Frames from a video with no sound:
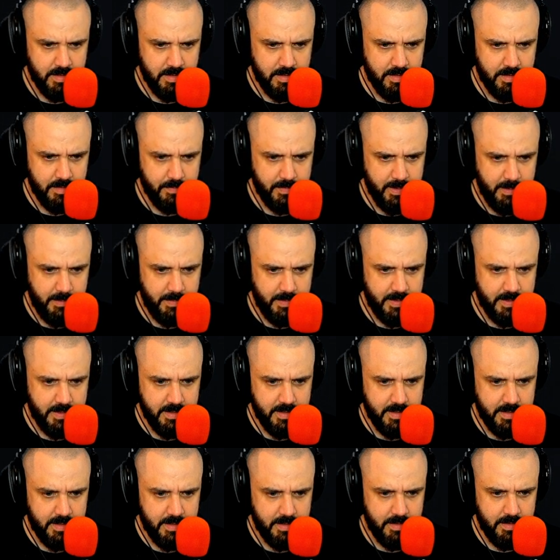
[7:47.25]
Uh,
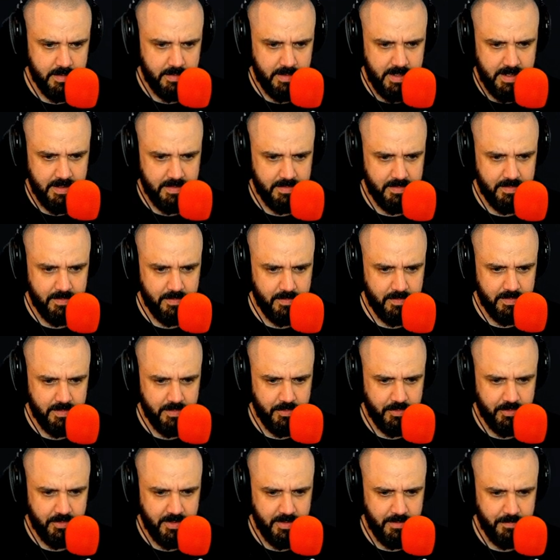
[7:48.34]
yeah, I mean, there's
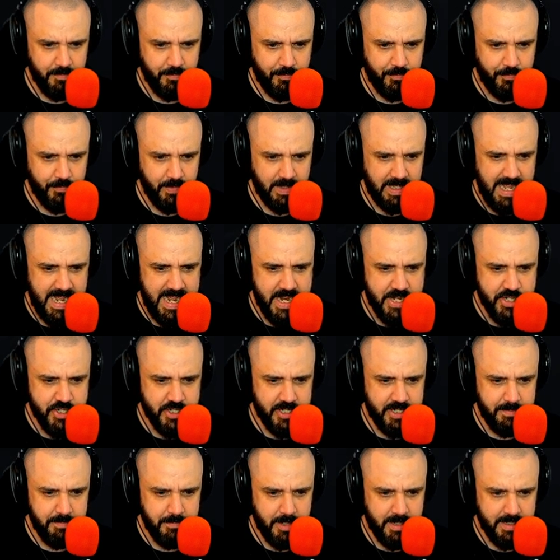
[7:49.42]
something wow. flashing
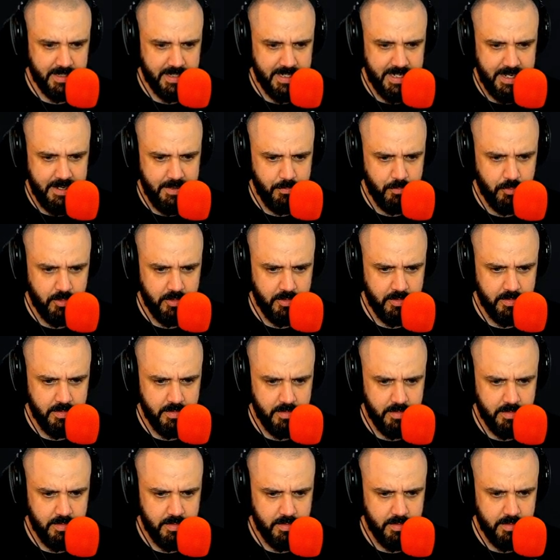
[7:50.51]
in my camera.
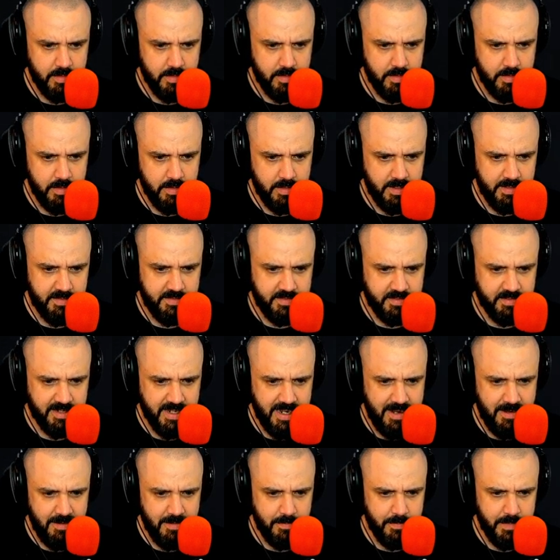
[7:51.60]
It's
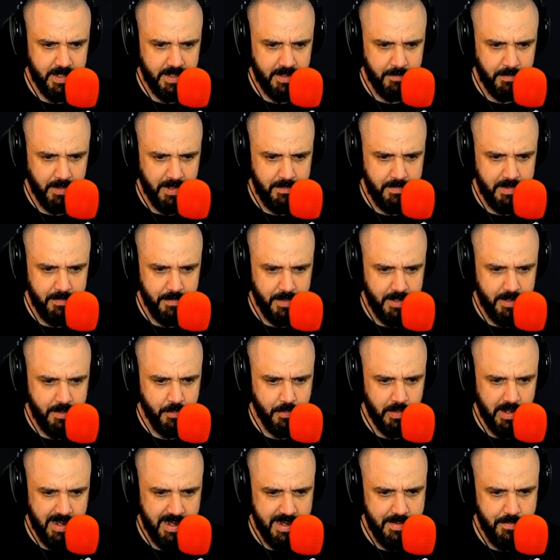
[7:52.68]
scaring me. It might be my own
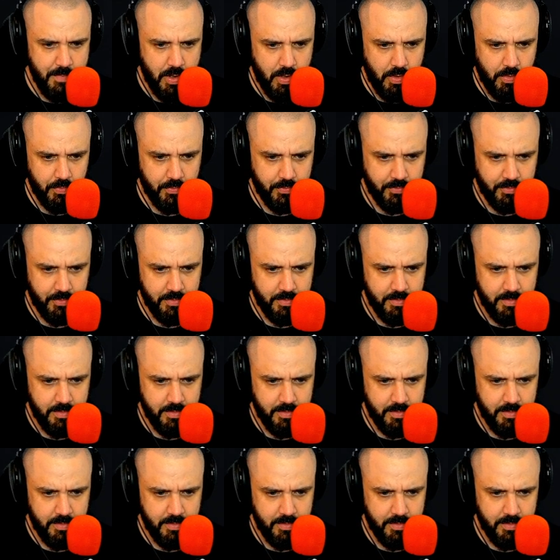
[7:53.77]
eyeballs.